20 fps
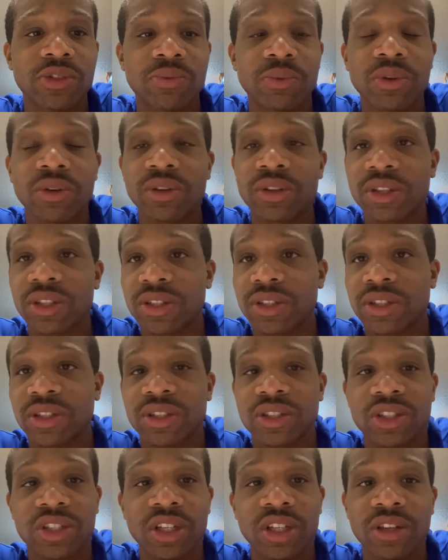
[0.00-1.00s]
we're going to get the
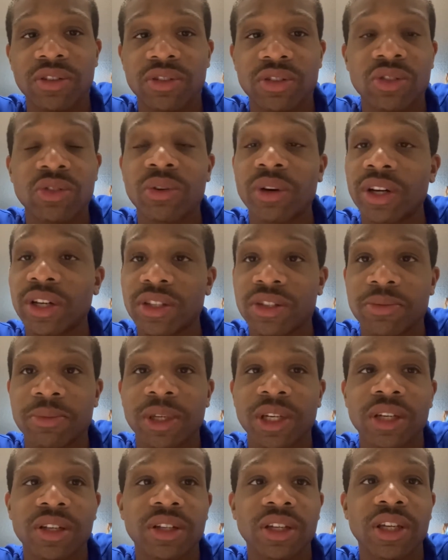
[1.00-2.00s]
Chiefs twice,
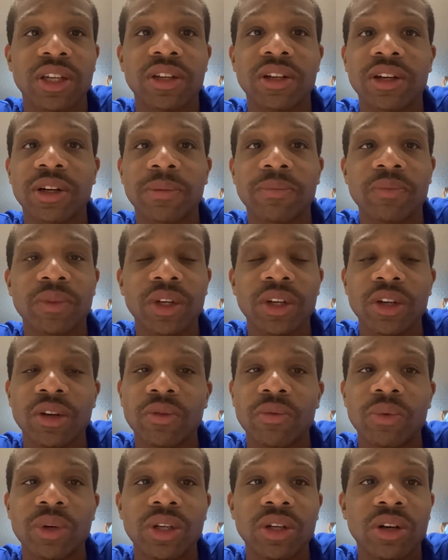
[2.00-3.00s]
man. And
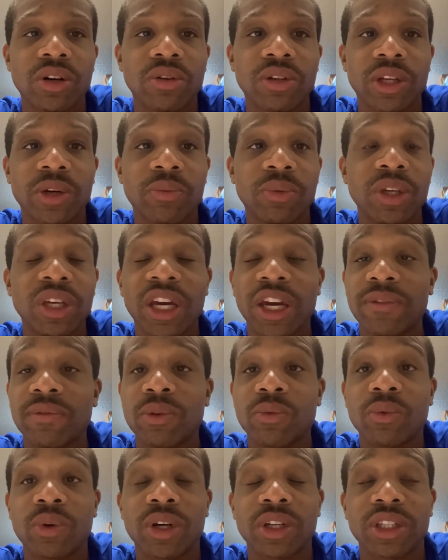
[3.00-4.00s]
we know that we
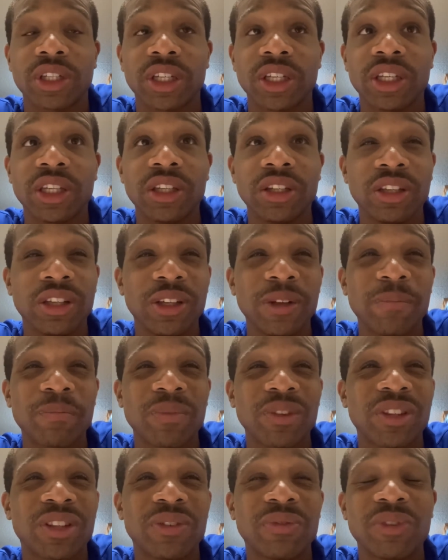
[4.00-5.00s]
haven't won any
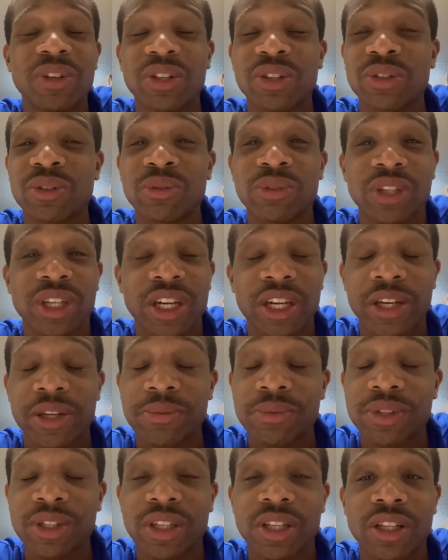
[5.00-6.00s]
divisional
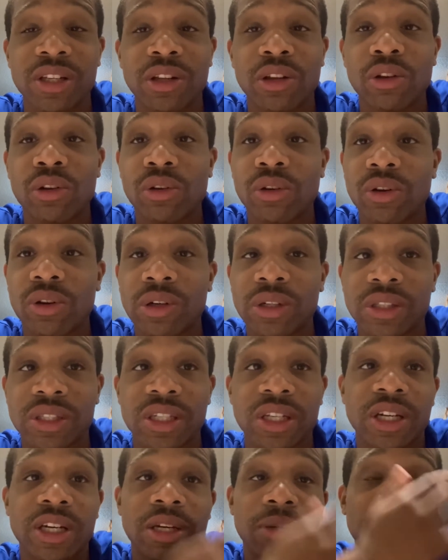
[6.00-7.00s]
games in a long
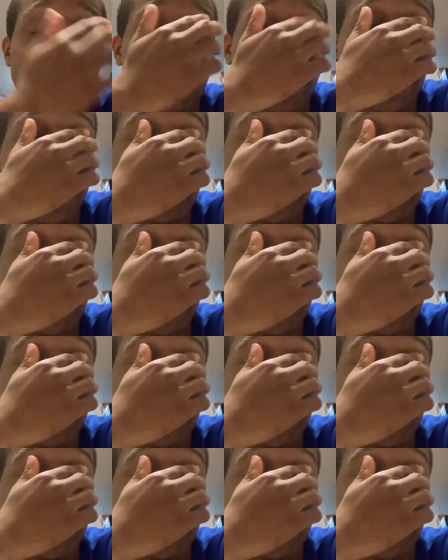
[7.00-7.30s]
time, man. I